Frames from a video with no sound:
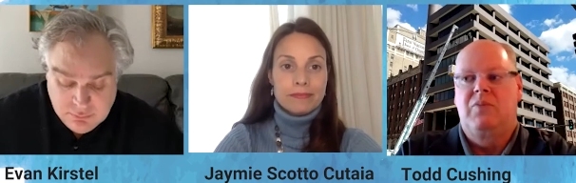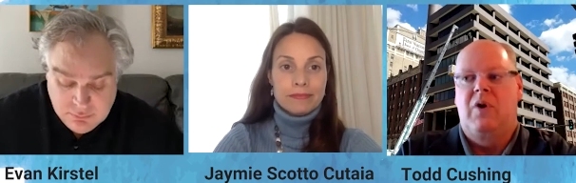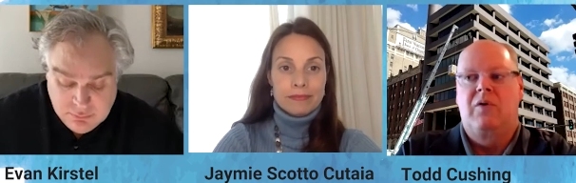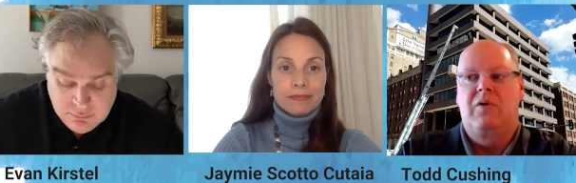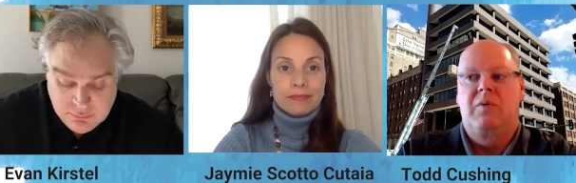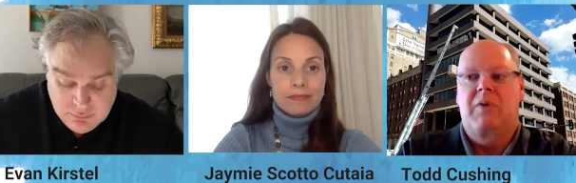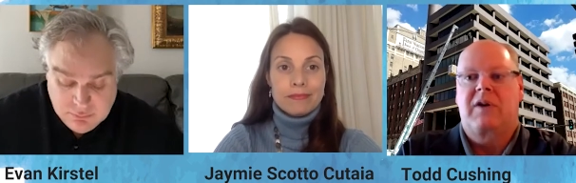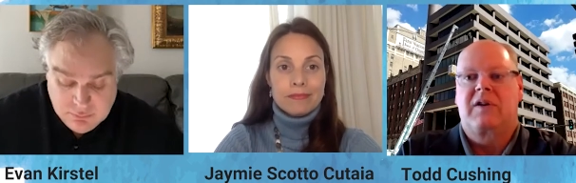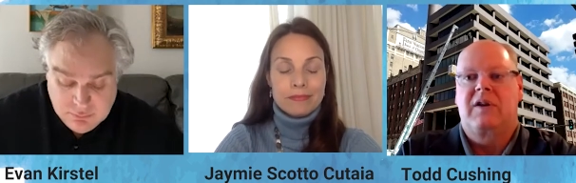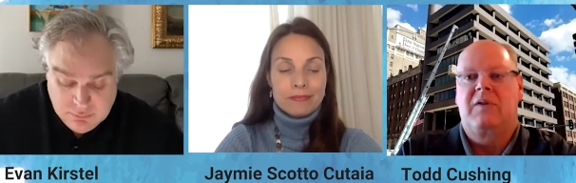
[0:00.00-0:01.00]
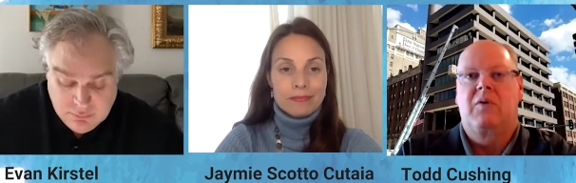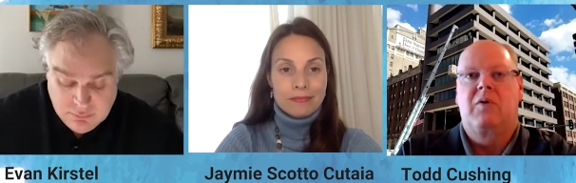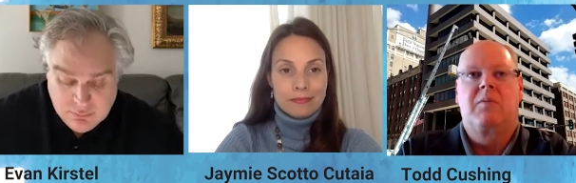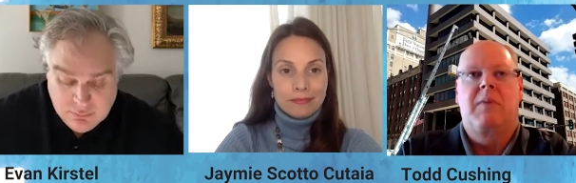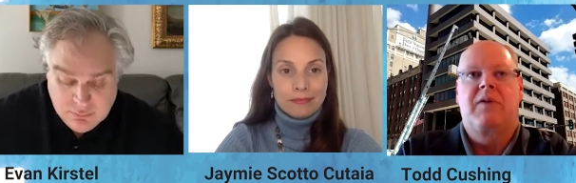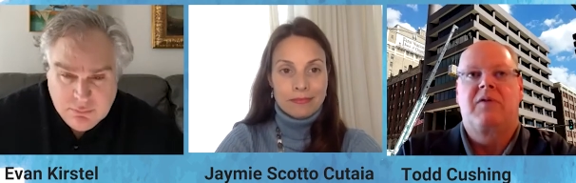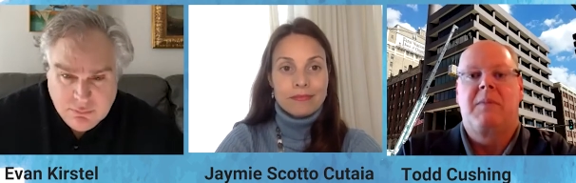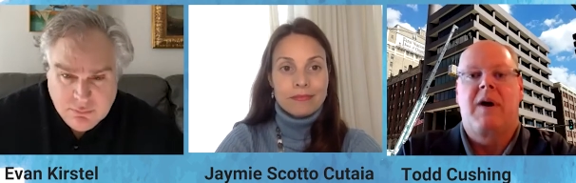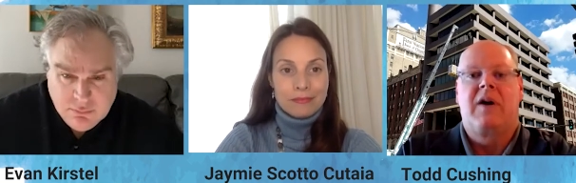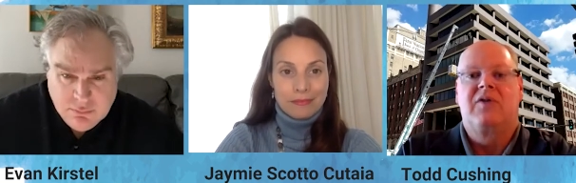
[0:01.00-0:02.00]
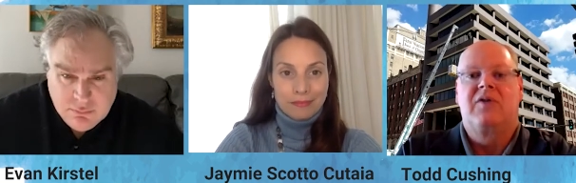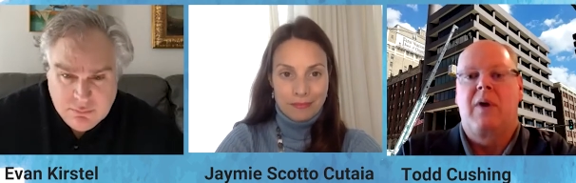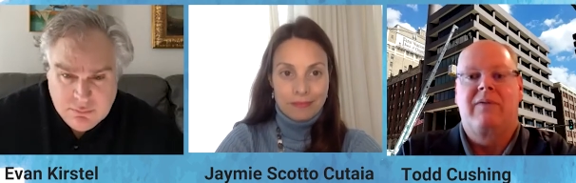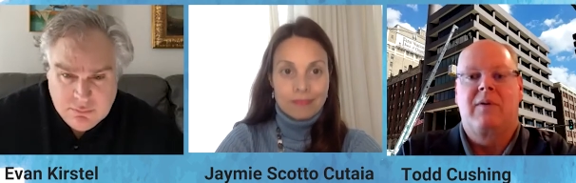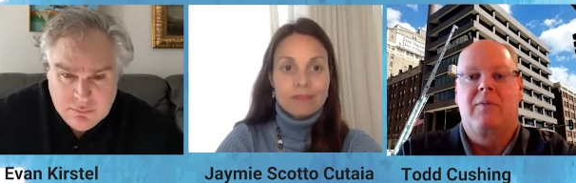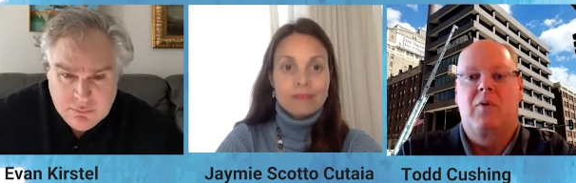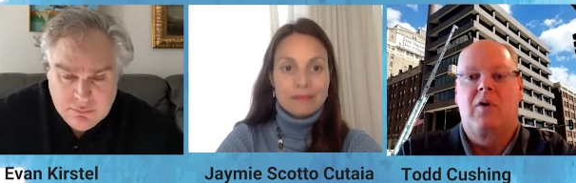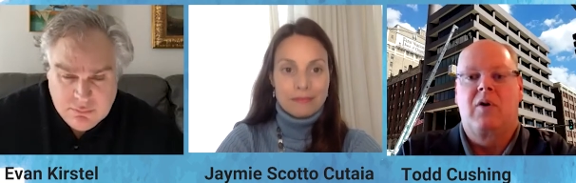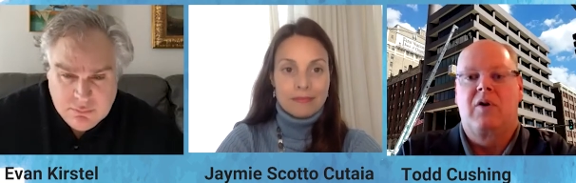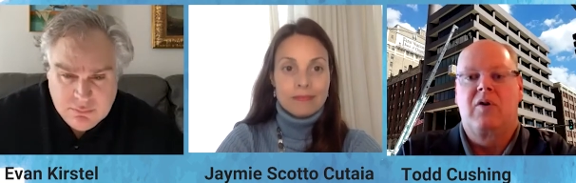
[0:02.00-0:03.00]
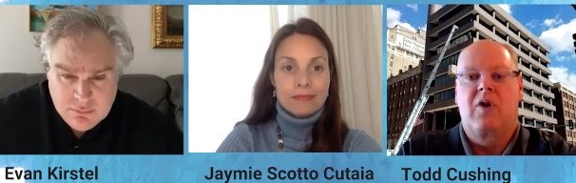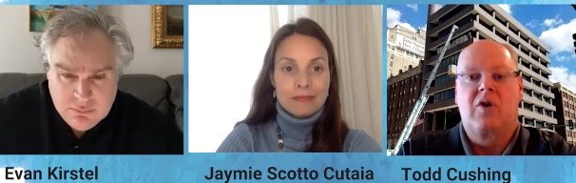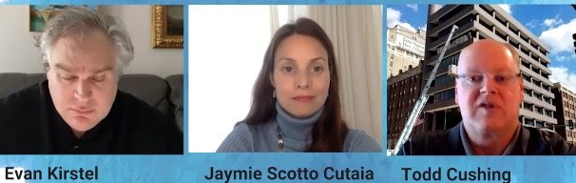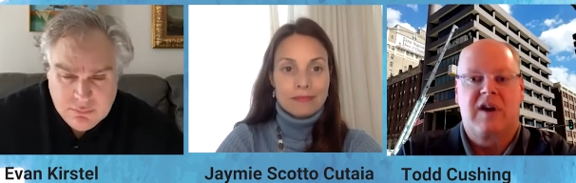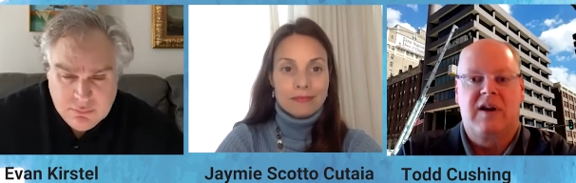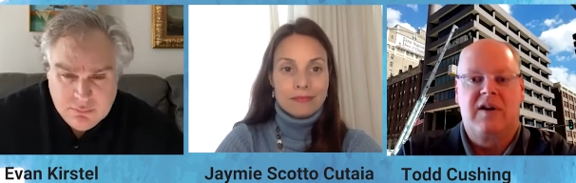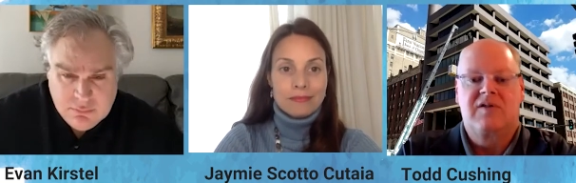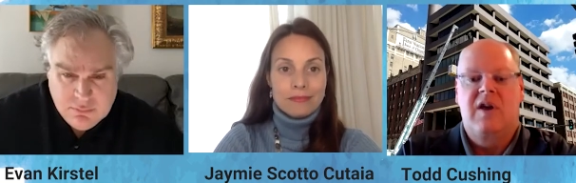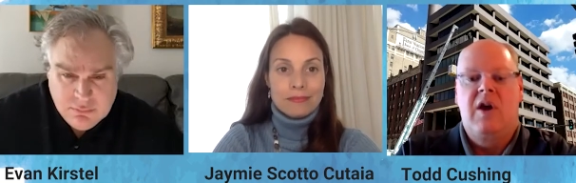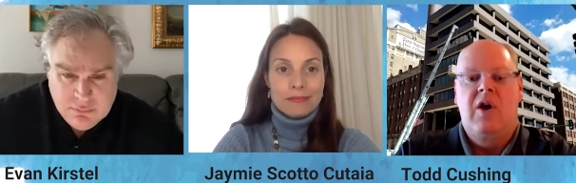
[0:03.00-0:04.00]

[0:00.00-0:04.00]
Speaker 1: you know, you practically, we're about three miles away from where their large site is.